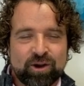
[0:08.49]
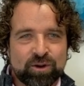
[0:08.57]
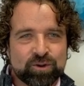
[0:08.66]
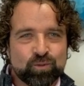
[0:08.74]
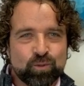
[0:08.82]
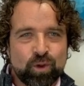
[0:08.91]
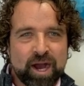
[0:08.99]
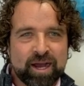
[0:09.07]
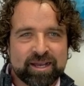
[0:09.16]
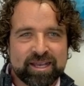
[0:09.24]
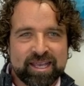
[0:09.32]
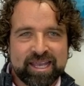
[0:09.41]
on
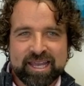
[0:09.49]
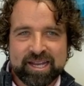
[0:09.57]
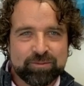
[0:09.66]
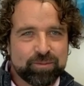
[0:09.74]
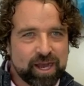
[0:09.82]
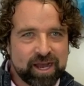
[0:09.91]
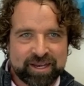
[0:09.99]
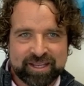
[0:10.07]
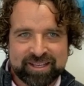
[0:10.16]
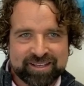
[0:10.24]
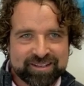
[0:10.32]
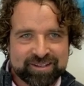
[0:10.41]
why anybody